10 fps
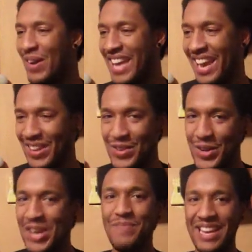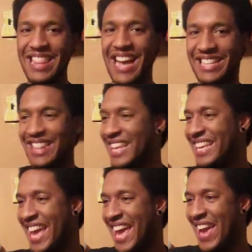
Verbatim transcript: Okay, you could be nice at that game.